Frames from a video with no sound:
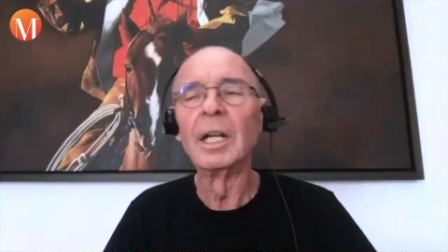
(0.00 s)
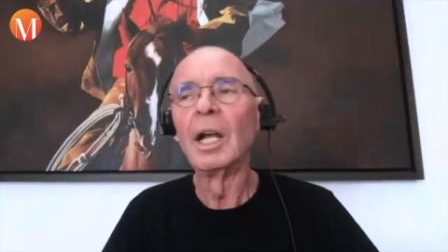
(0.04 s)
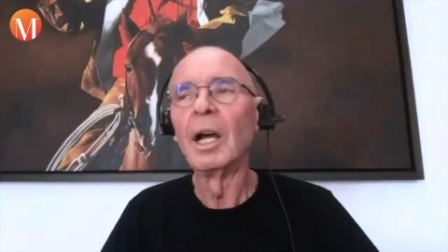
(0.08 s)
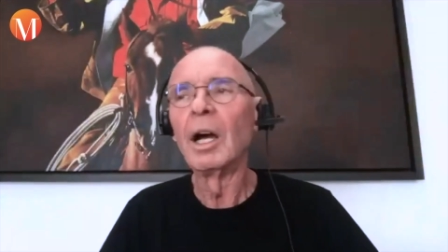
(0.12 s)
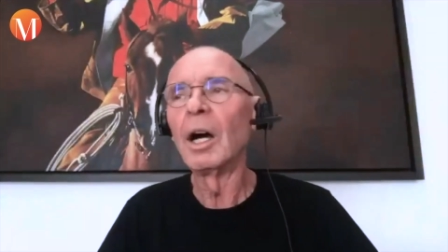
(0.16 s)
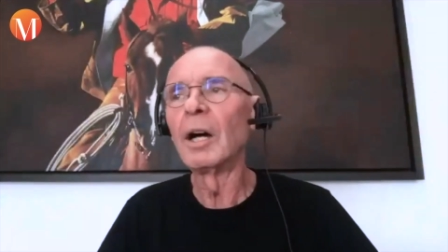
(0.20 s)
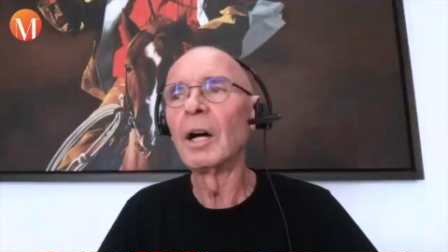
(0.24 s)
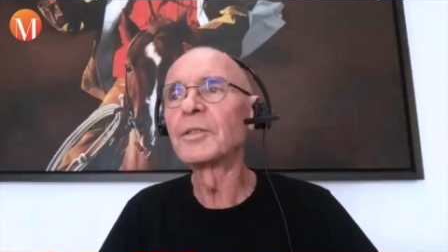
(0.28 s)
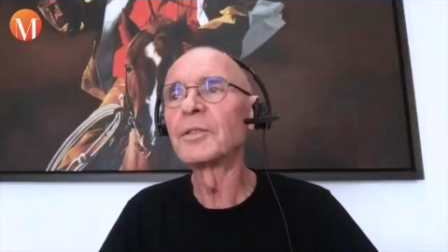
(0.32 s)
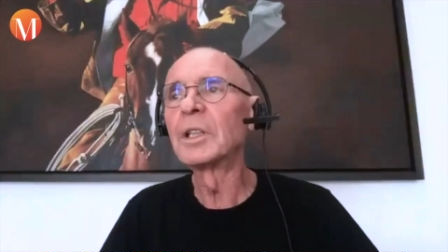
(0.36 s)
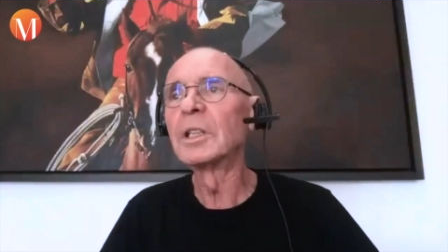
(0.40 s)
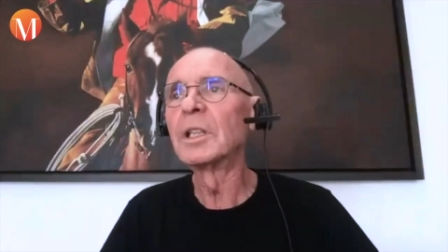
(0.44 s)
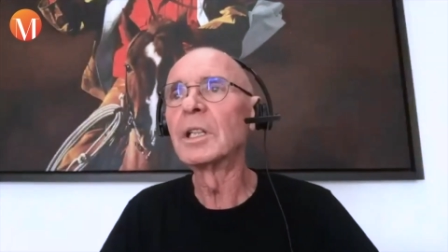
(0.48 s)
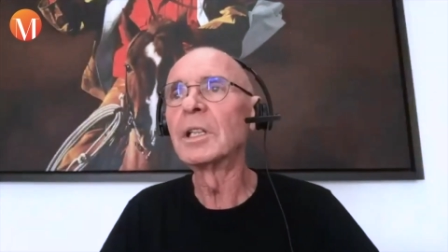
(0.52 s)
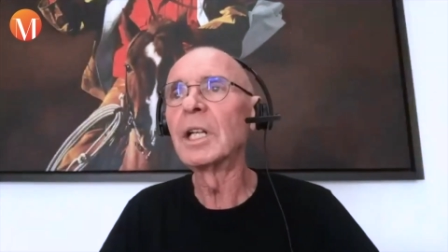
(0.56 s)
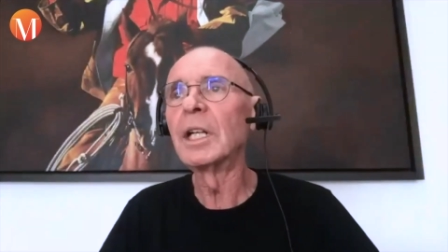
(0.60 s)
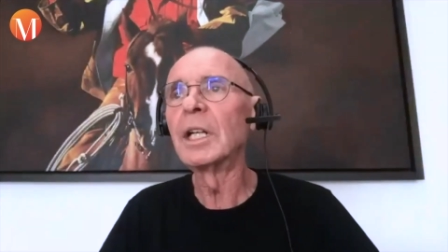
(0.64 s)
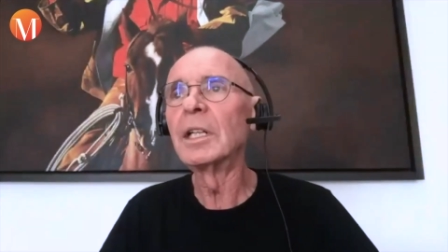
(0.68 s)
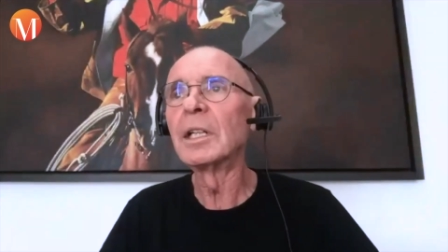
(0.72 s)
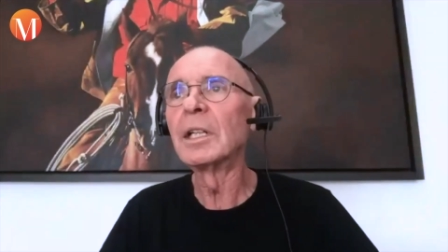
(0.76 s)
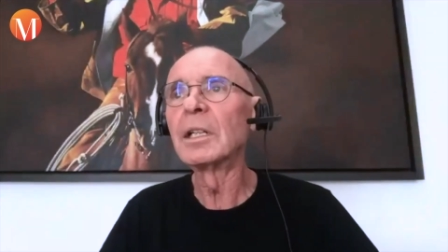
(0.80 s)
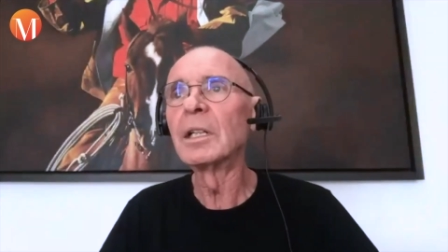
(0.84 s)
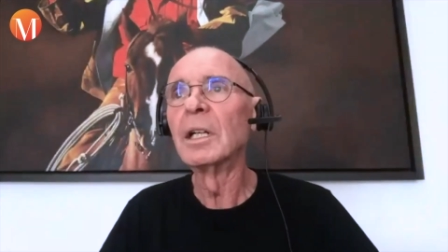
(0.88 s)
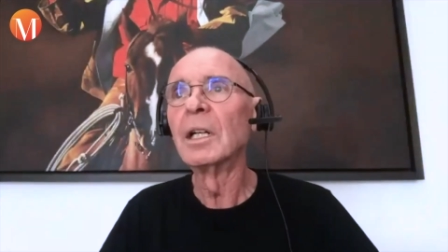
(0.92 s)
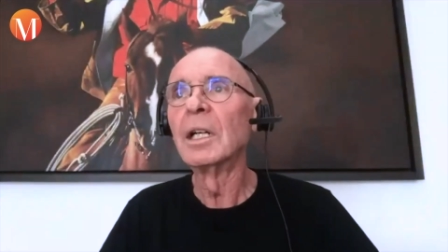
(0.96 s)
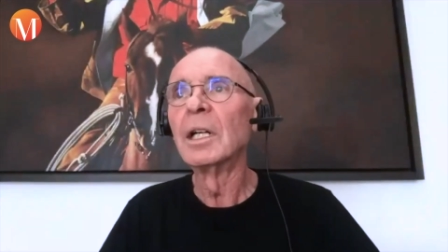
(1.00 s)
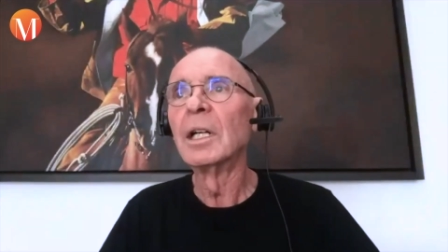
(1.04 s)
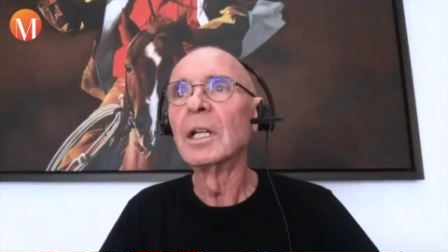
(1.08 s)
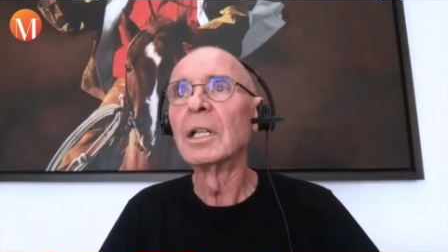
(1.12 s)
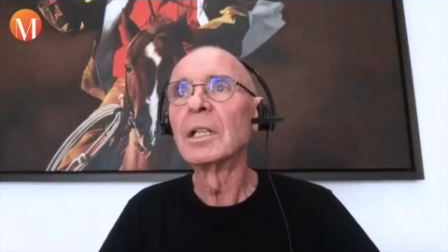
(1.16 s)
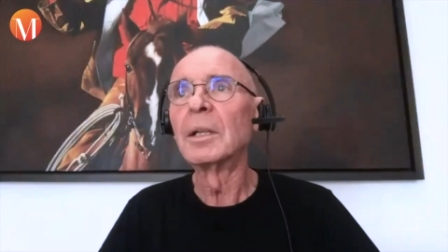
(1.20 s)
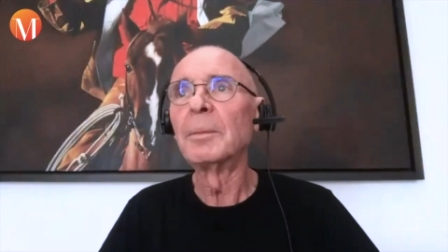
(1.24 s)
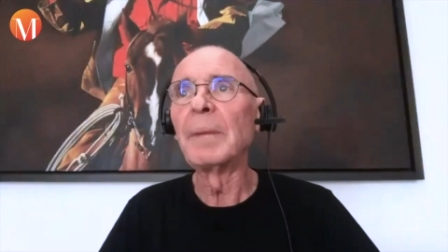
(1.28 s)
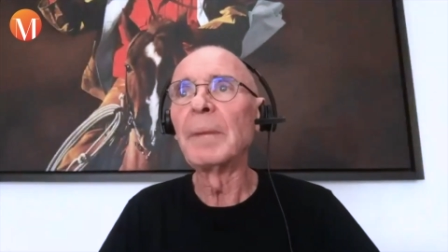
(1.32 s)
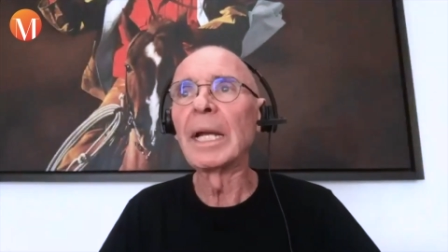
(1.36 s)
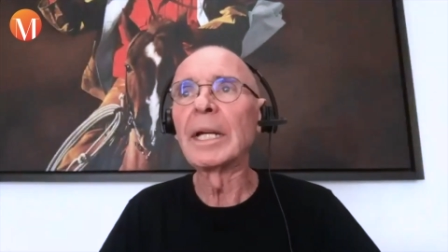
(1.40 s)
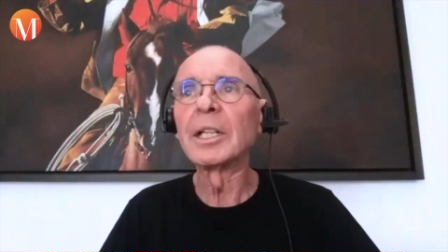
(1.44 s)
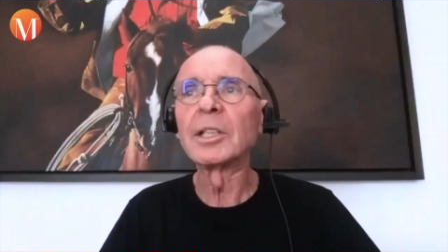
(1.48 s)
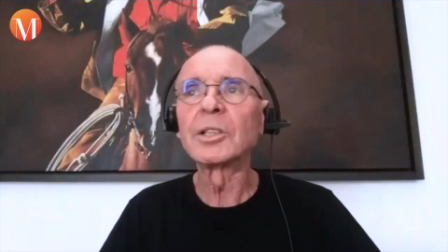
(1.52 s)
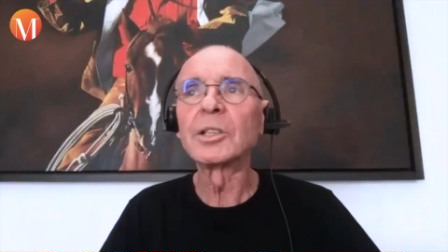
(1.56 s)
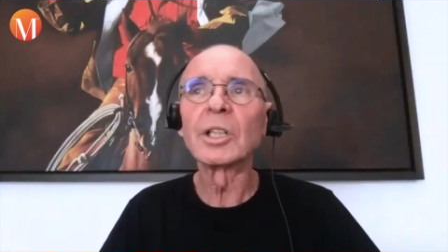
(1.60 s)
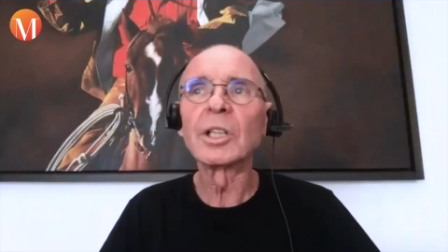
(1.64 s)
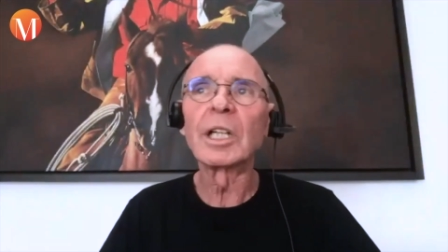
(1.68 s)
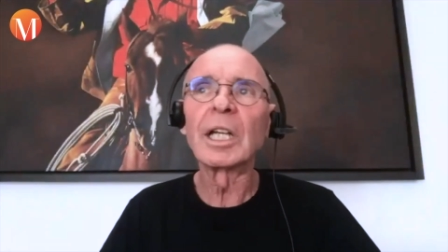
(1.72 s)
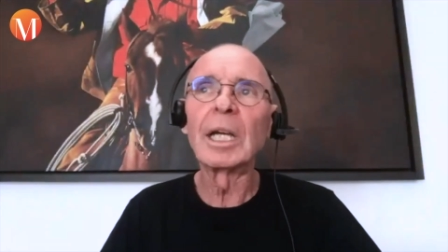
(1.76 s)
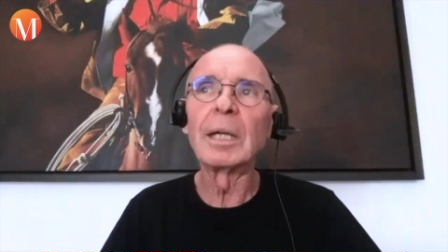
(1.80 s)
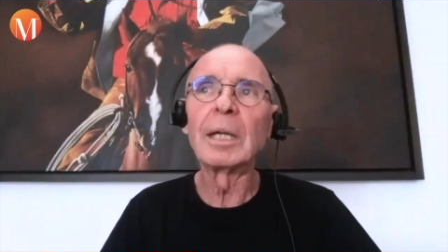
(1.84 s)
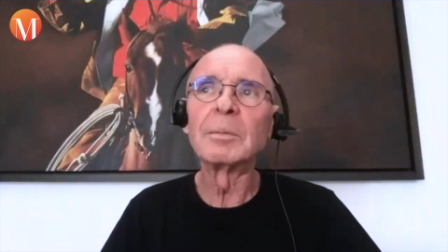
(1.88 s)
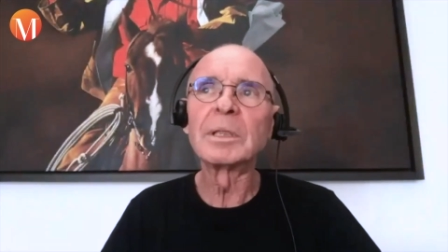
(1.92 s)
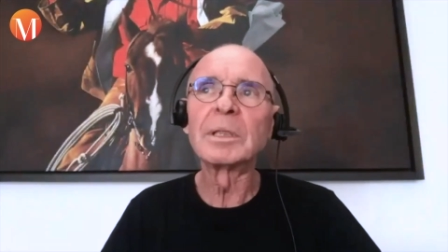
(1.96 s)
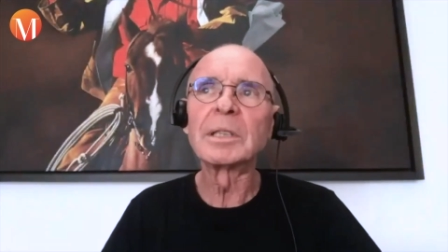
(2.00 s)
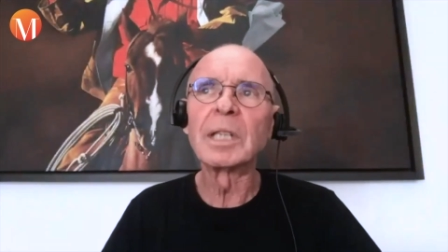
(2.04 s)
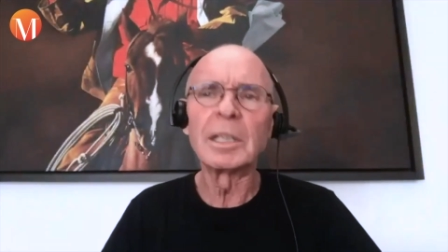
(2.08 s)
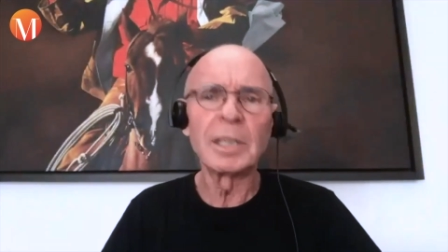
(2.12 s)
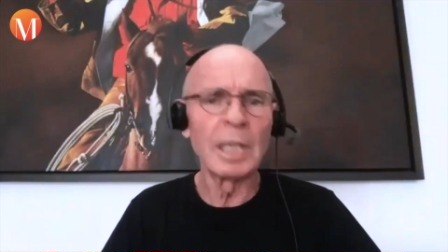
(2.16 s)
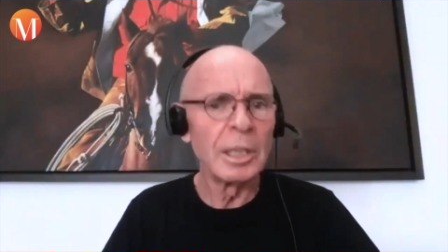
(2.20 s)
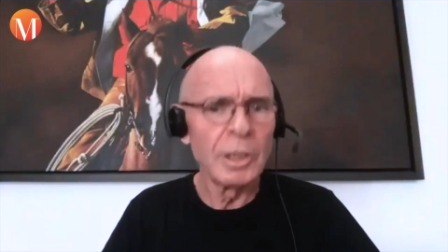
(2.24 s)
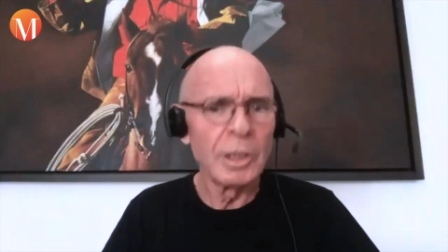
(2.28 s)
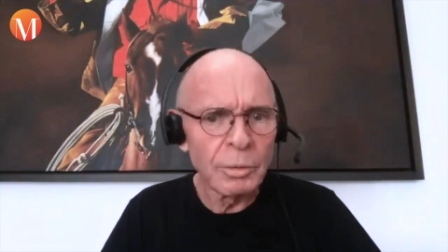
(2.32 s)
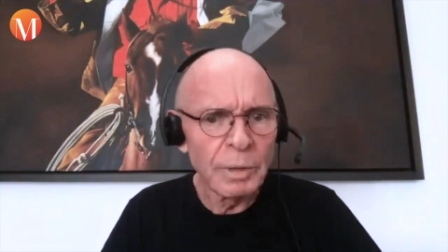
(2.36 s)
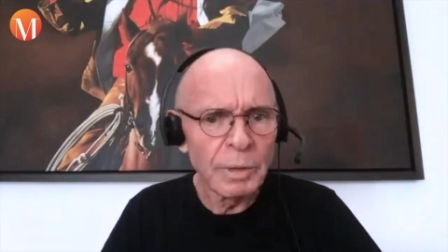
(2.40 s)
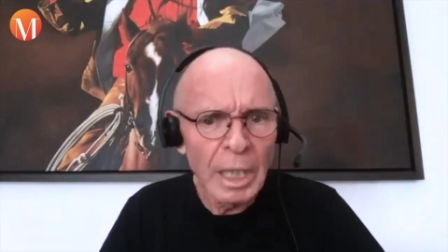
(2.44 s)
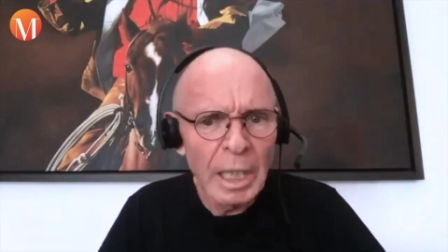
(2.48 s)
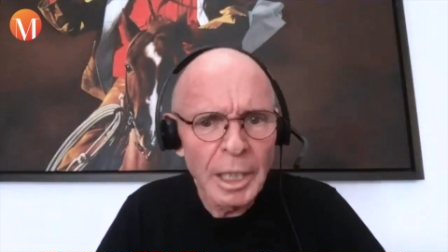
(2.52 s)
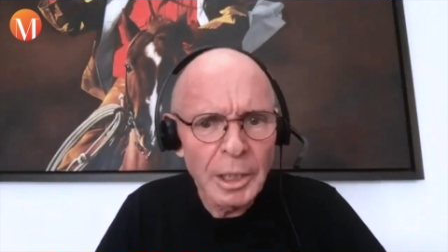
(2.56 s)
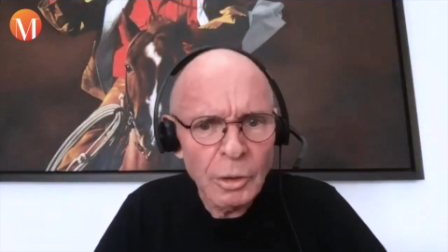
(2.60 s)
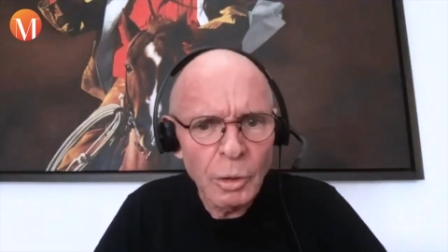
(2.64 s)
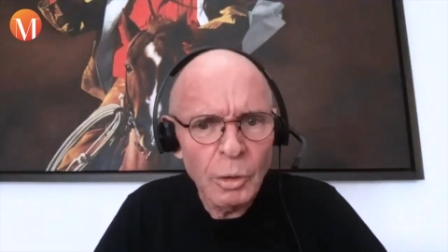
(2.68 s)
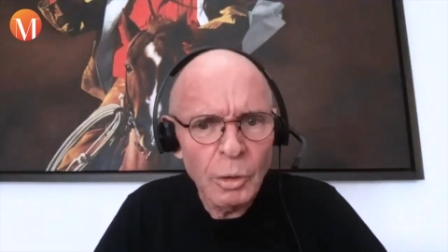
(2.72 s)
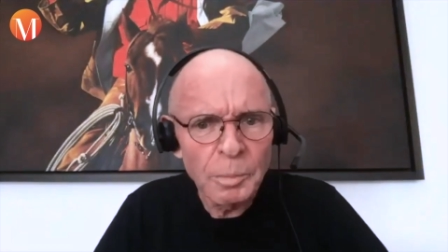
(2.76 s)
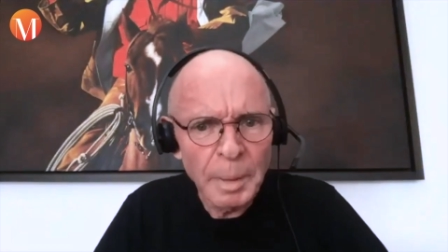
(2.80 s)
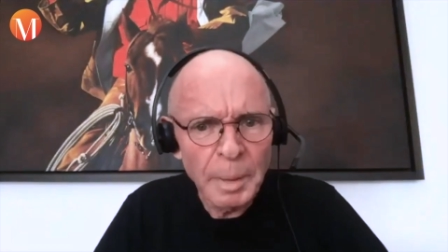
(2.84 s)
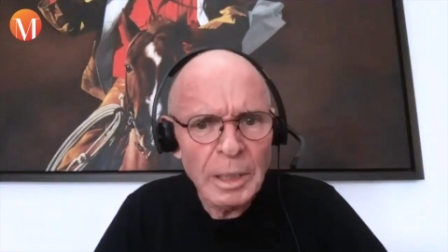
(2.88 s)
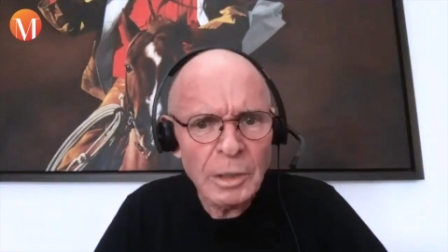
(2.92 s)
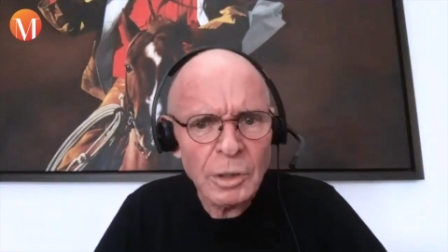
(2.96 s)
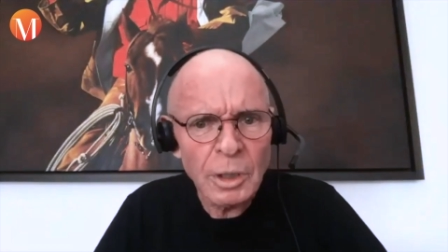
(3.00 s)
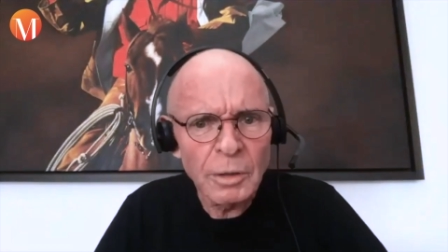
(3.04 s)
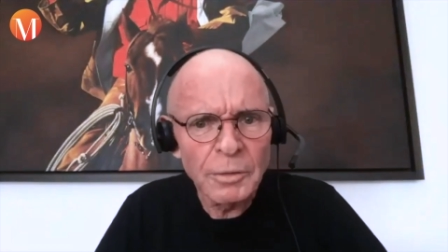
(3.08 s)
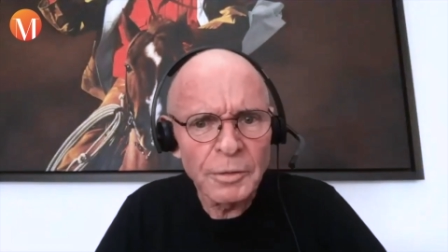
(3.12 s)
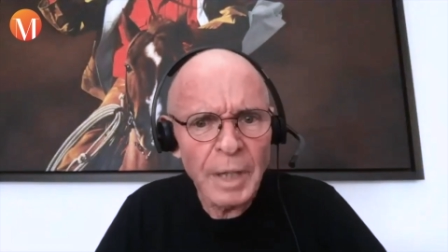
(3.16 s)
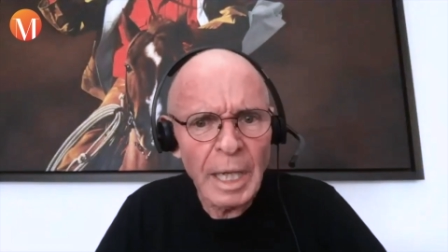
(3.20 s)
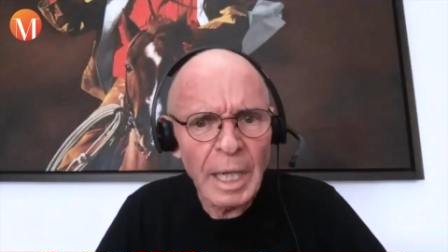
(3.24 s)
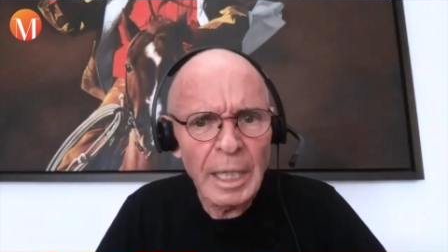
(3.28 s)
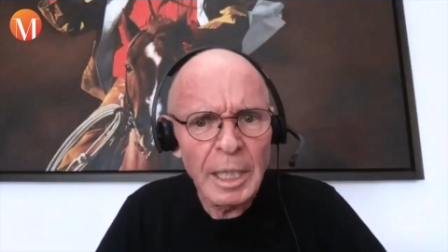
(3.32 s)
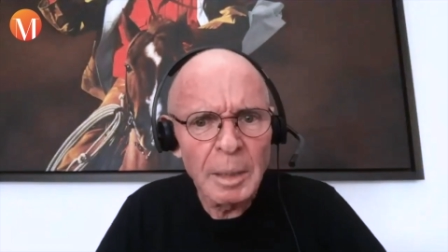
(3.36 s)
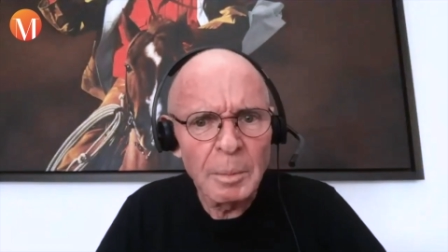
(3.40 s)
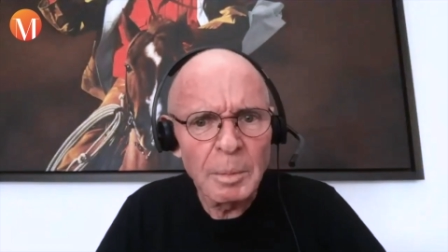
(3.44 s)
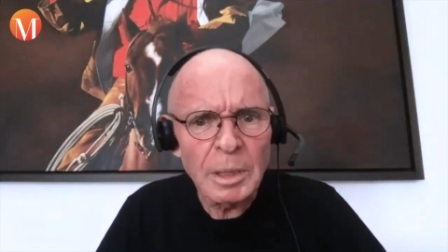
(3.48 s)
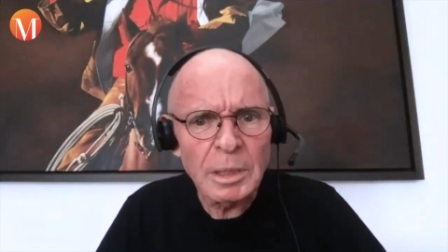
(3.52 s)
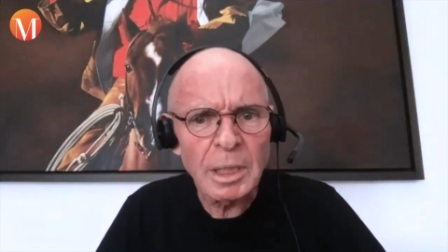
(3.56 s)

After the dinner, the manager came and said, did you really take picture of cannibals?